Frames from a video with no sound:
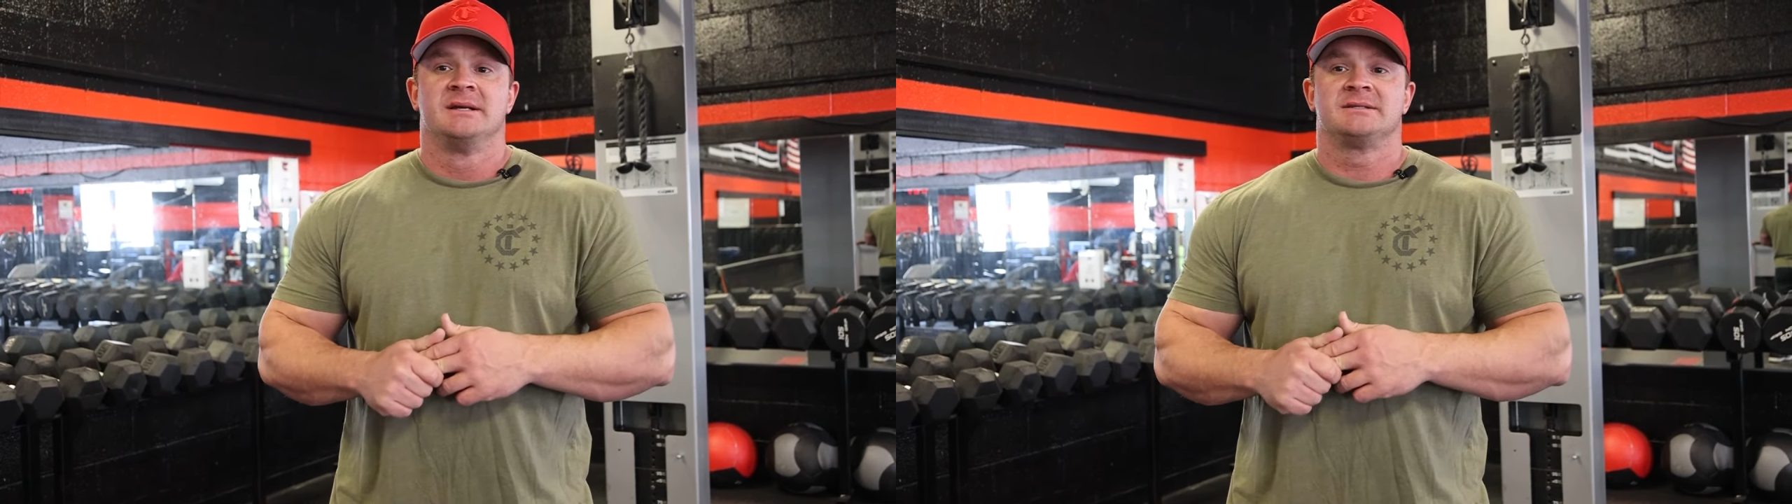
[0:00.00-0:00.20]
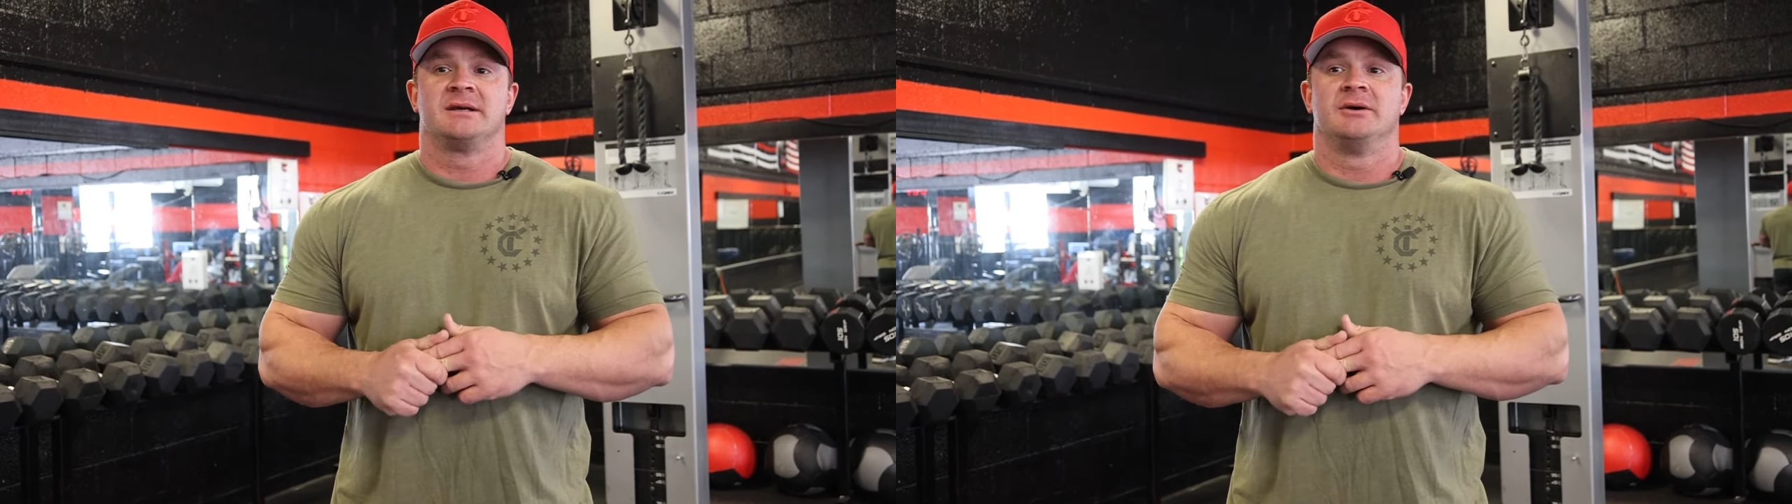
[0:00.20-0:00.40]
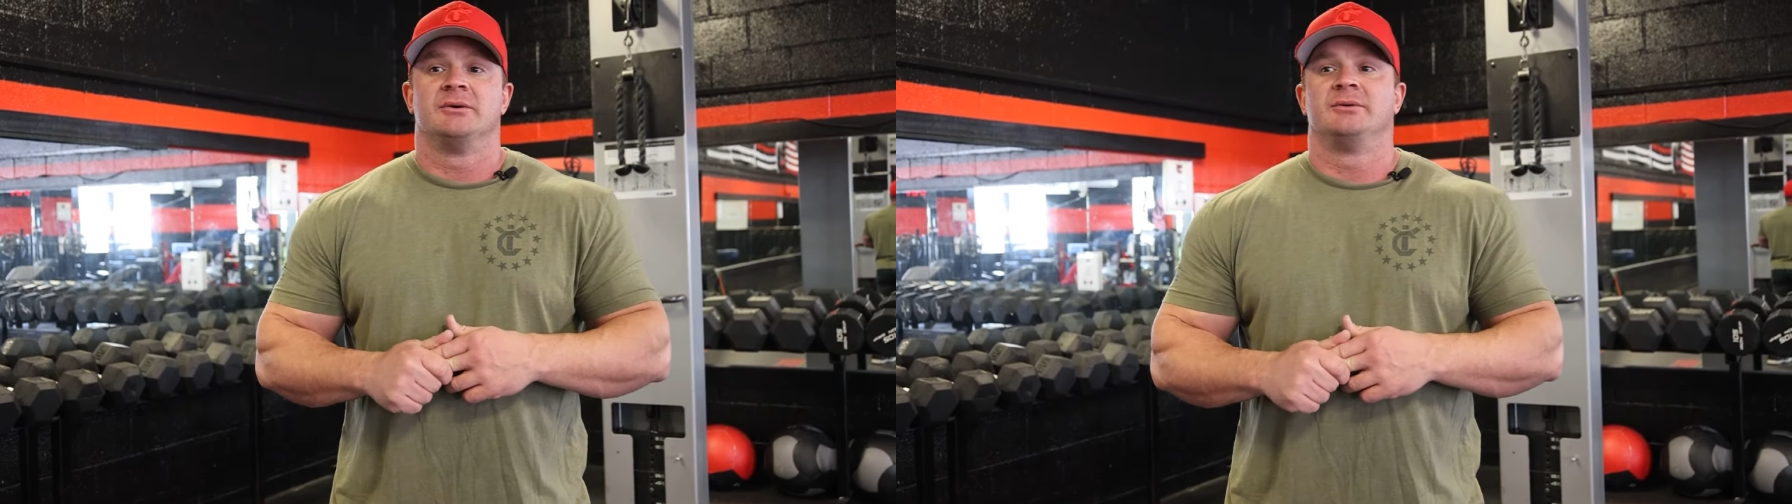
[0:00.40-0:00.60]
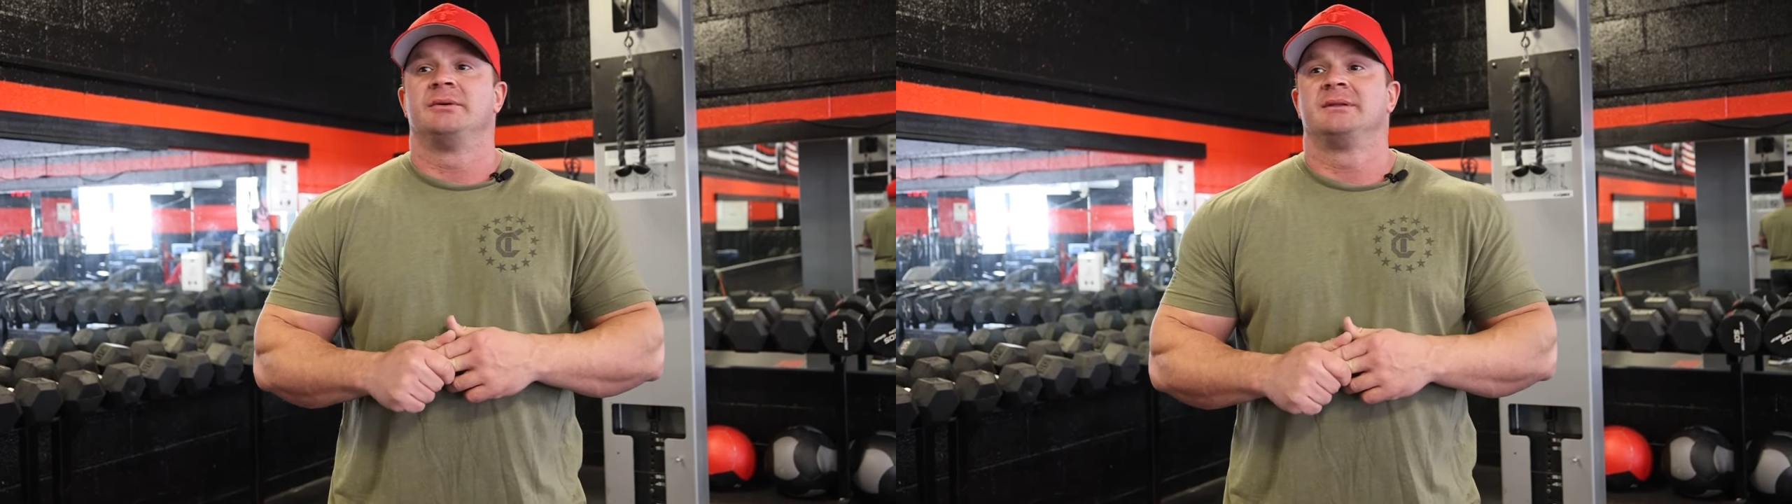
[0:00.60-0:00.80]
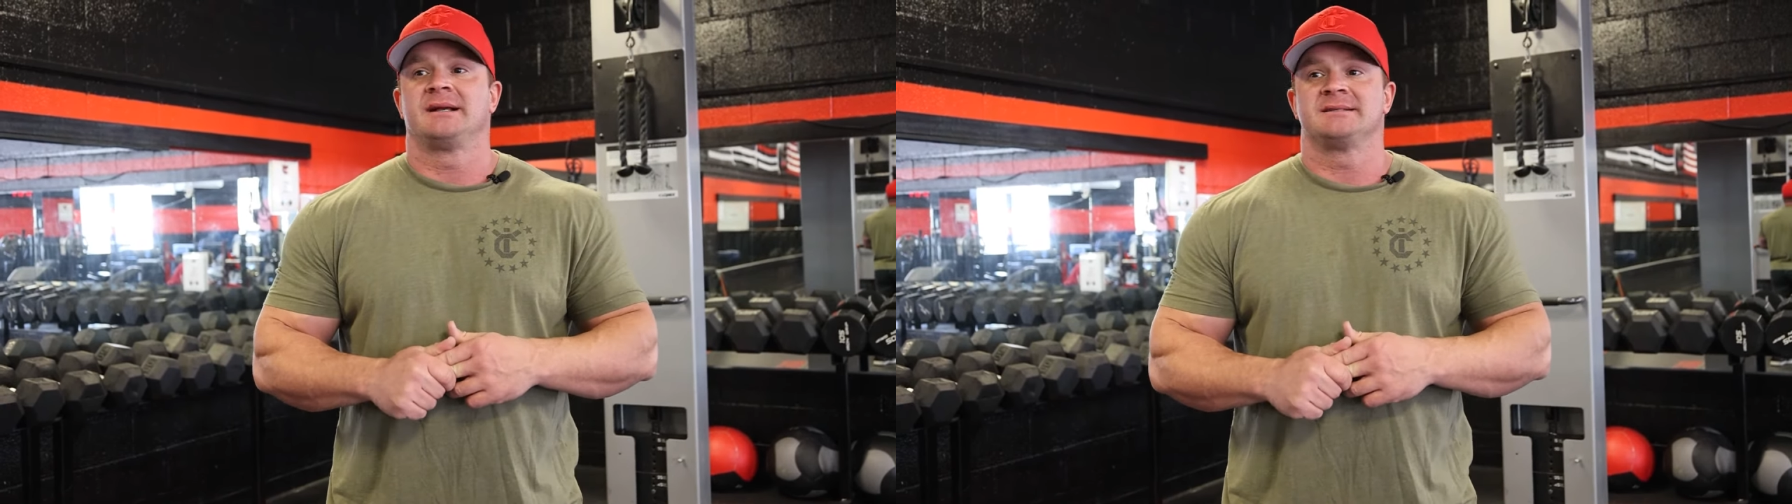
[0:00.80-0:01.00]
So
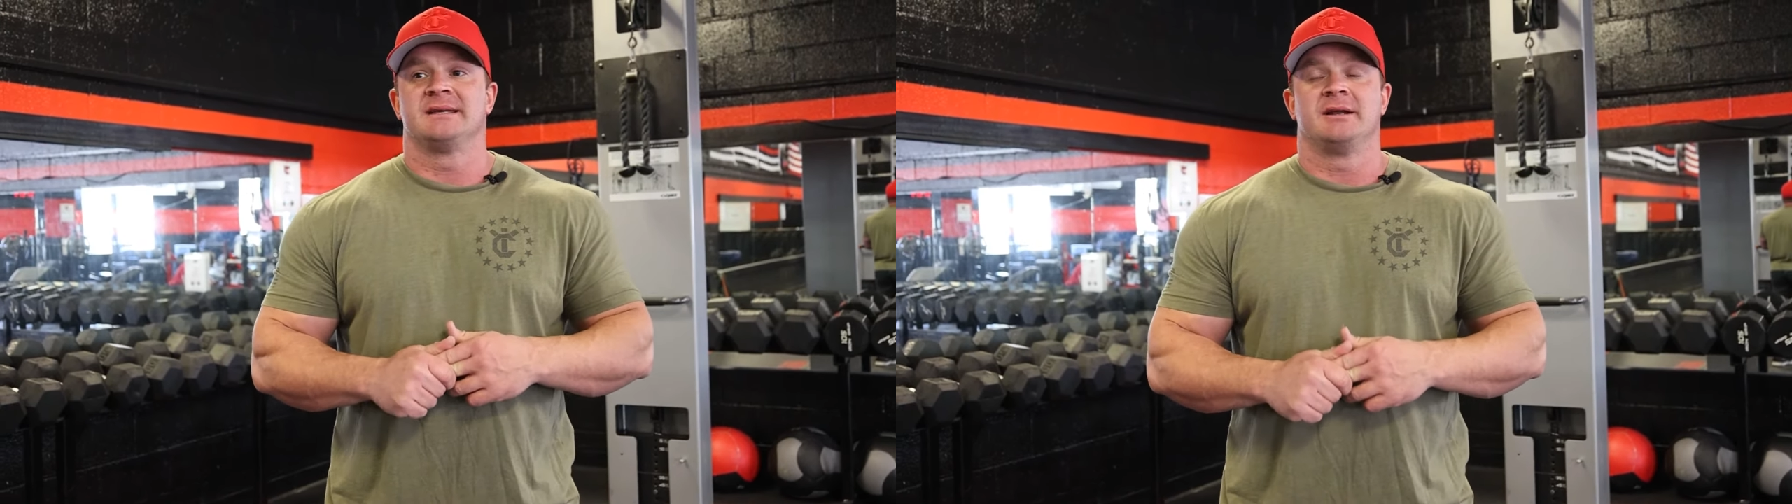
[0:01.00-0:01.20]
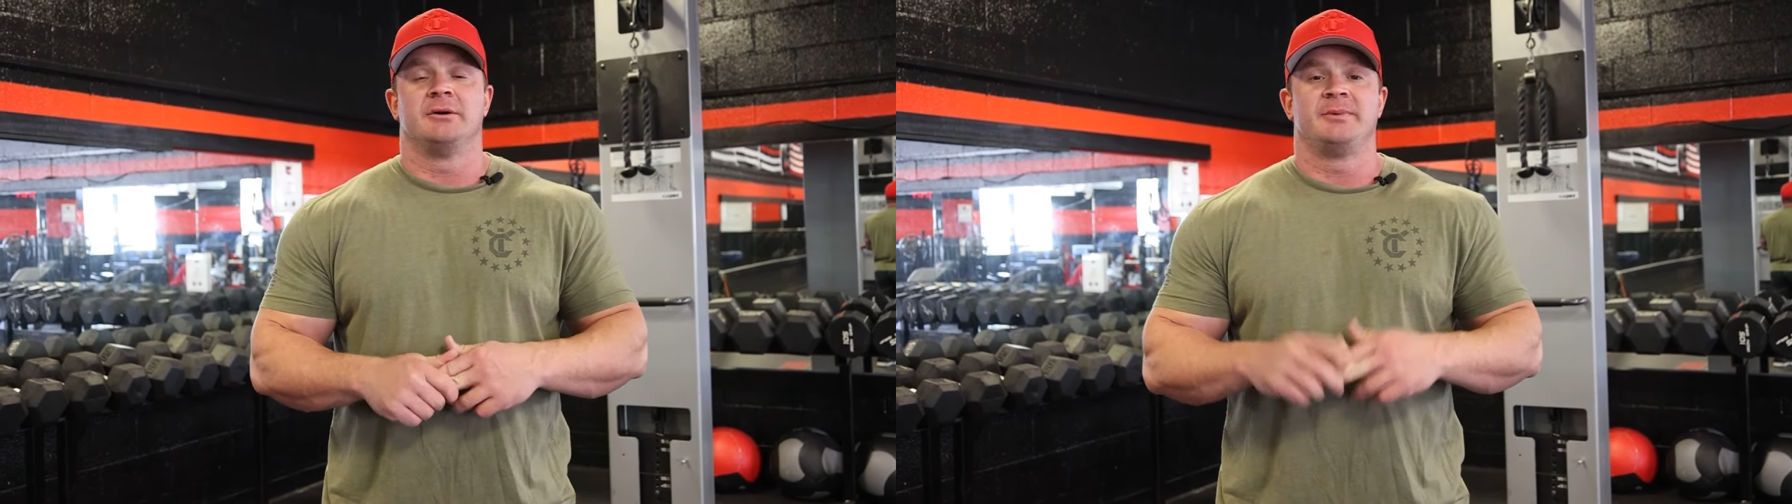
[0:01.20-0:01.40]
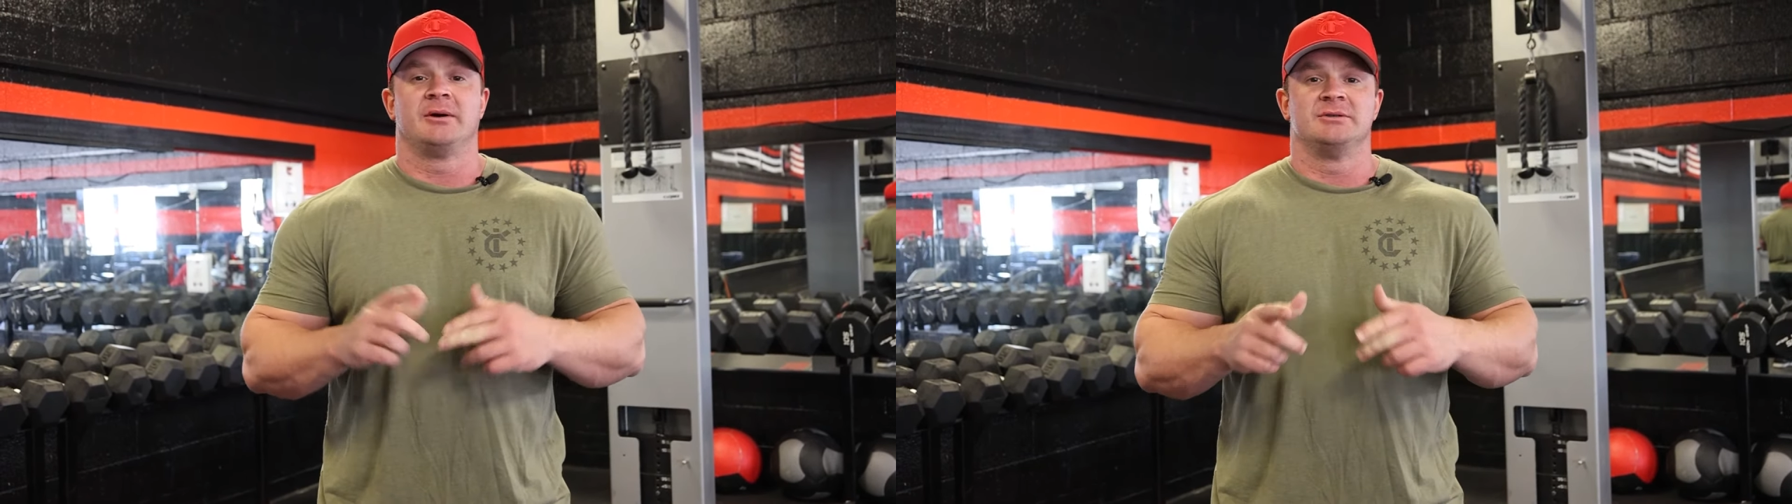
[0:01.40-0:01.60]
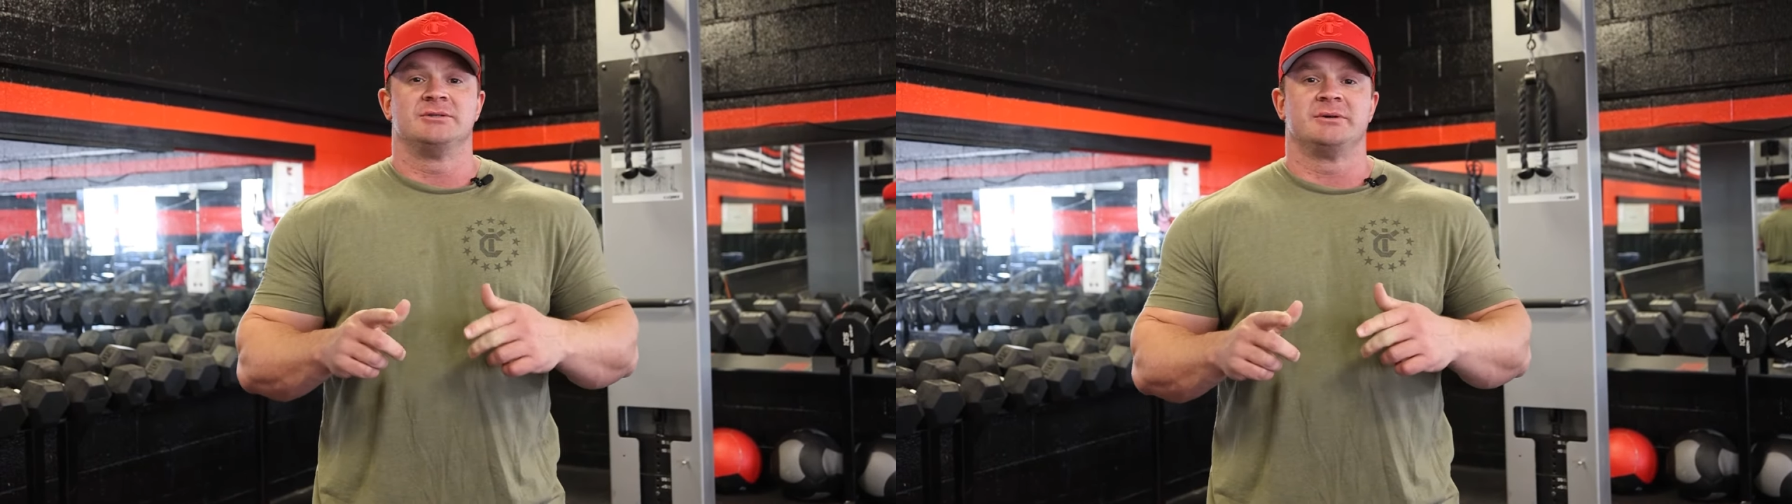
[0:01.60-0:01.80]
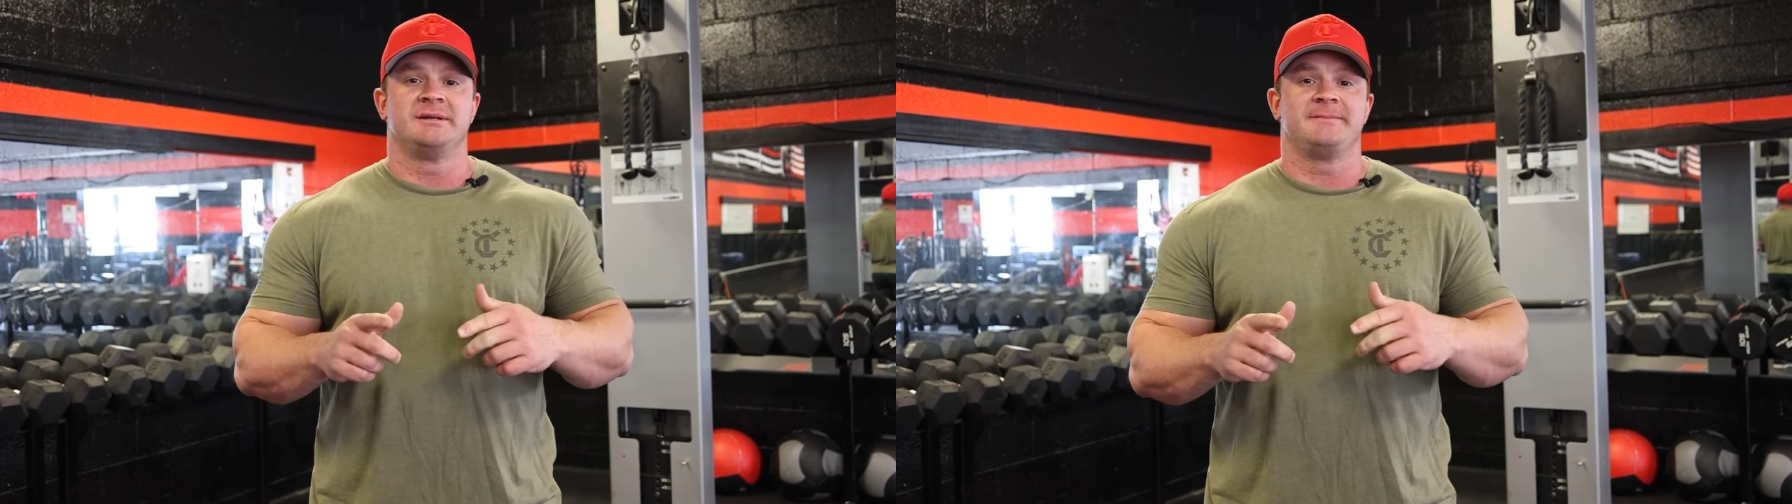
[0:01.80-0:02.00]
like I said, I hope y'all
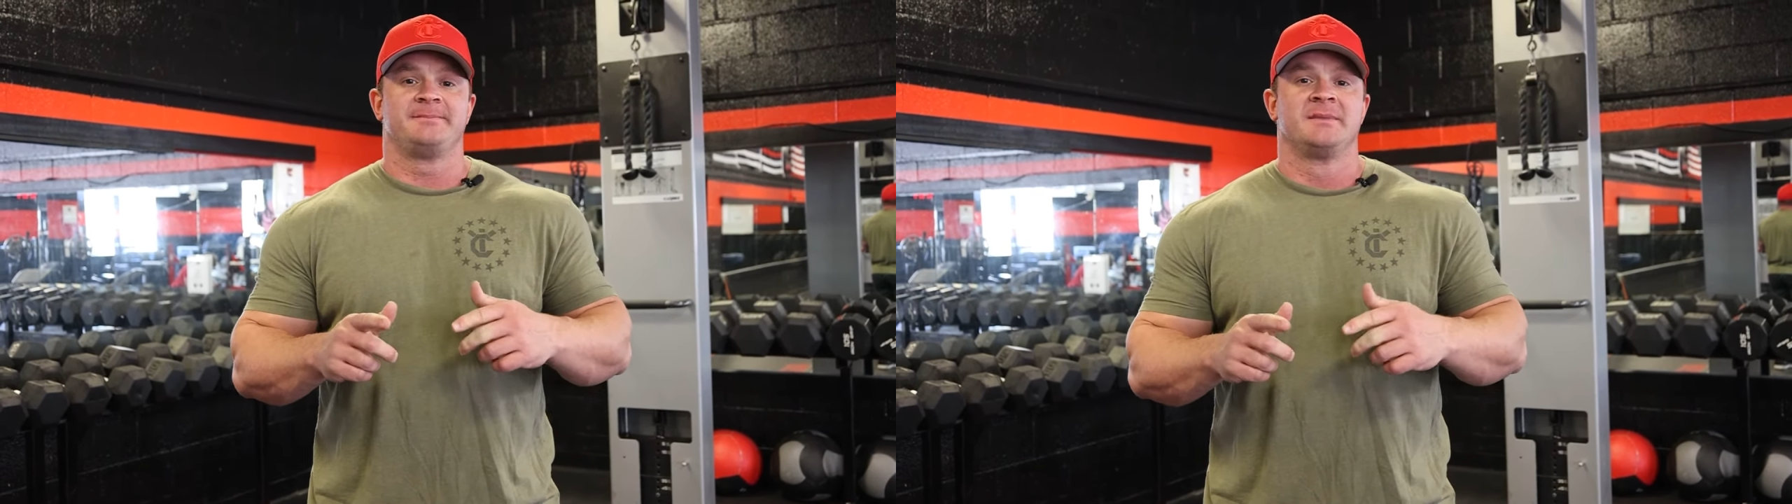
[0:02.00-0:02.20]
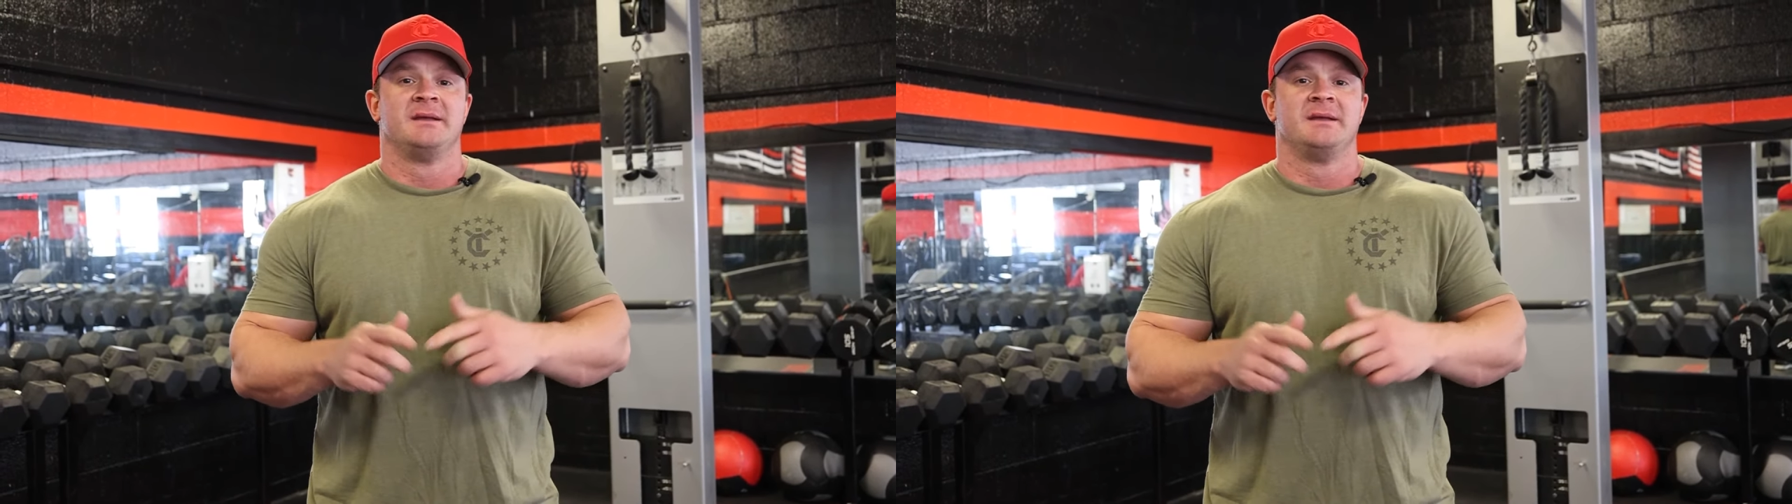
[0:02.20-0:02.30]
enjoyed it,